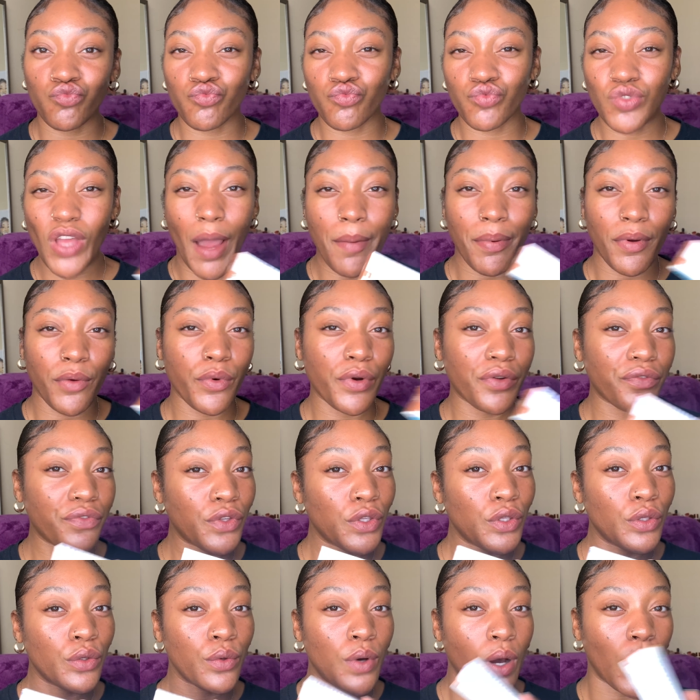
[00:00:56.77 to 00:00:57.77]
type of
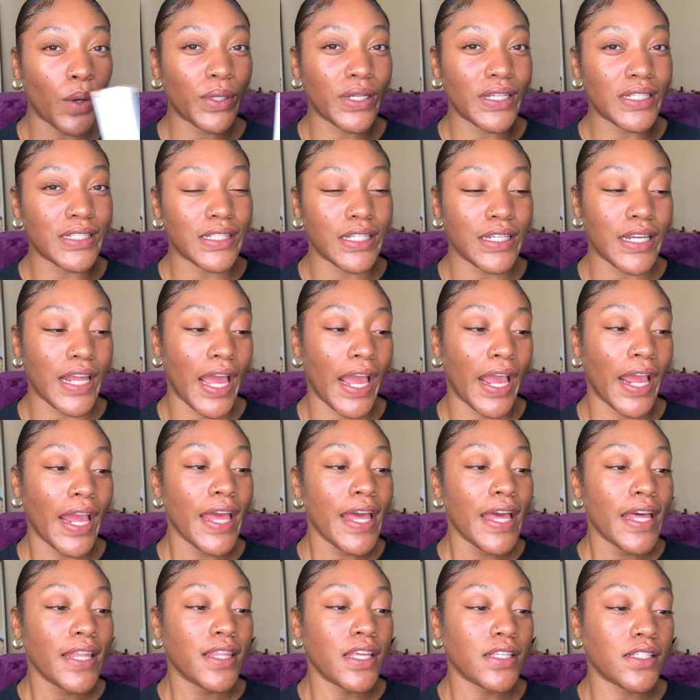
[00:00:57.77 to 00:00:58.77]
review on this today.
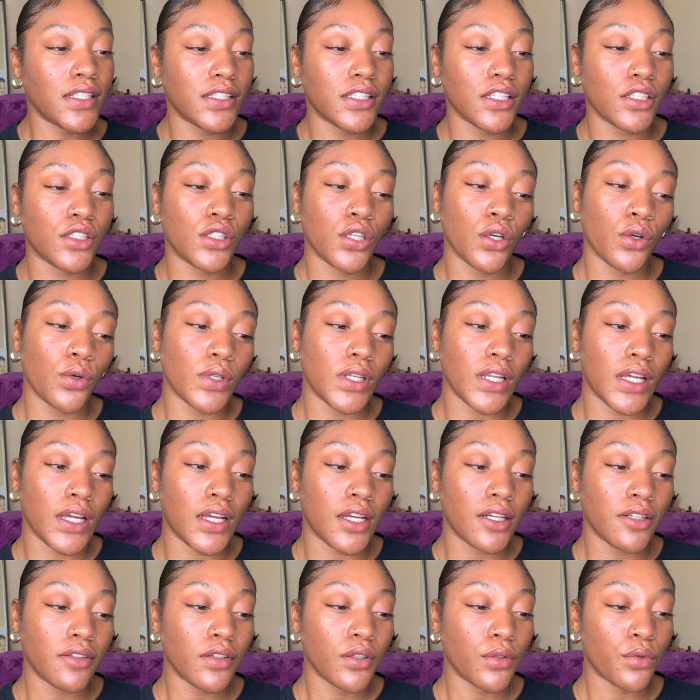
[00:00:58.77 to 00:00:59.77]
This is the
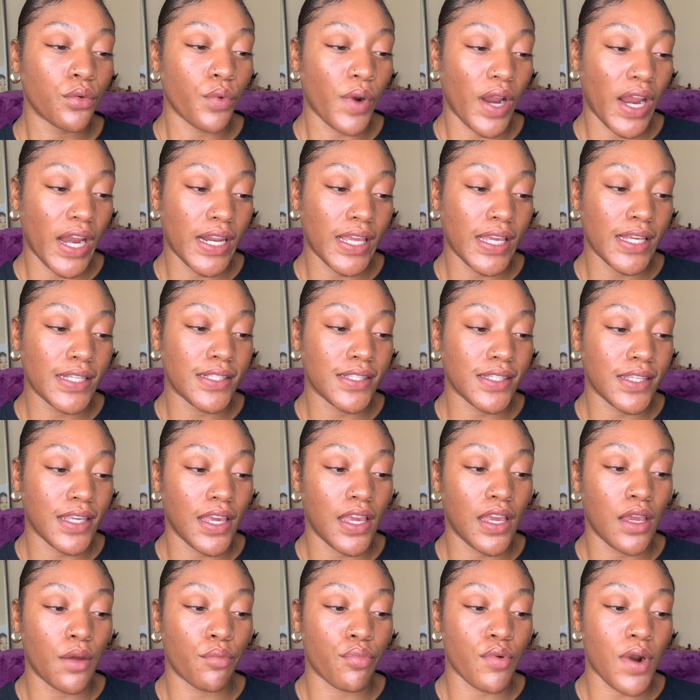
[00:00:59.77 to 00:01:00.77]
Tula Radiant
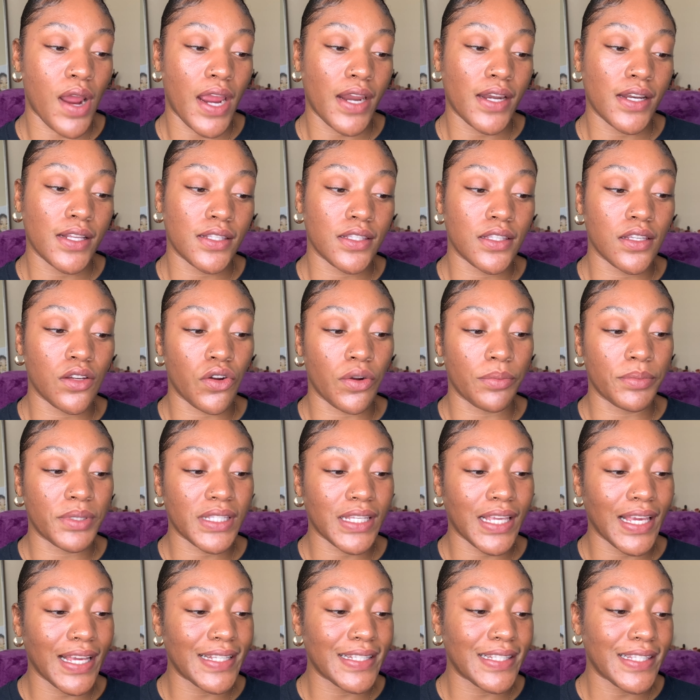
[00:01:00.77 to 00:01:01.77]
Skin Brightening Serum
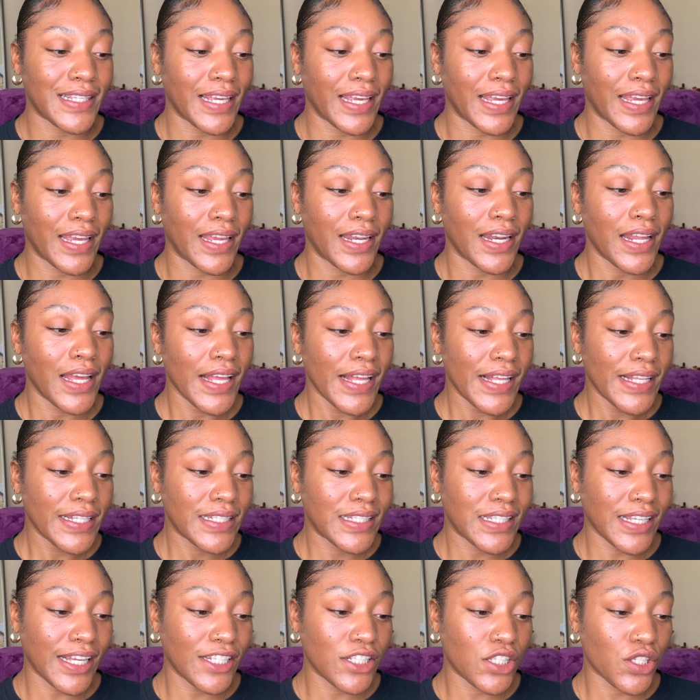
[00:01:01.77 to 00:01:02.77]
Skin Tint
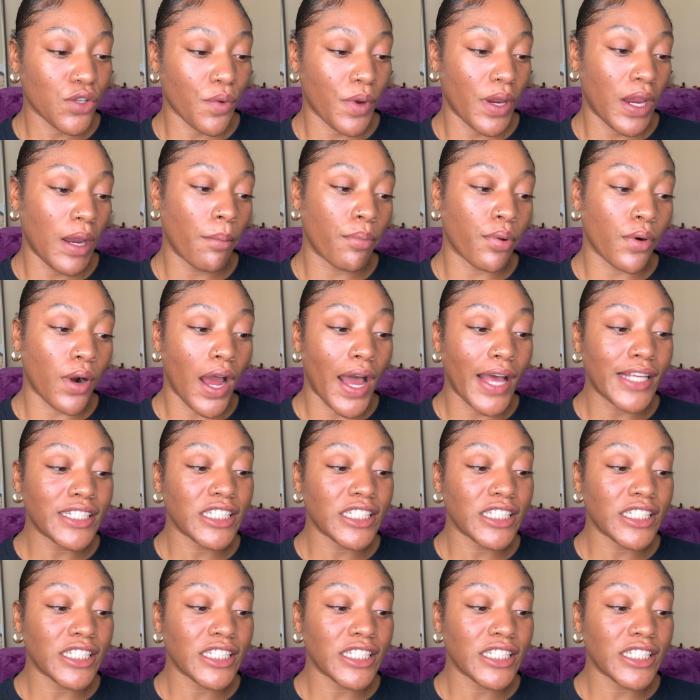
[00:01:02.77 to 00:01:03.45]
Sunscreen Broad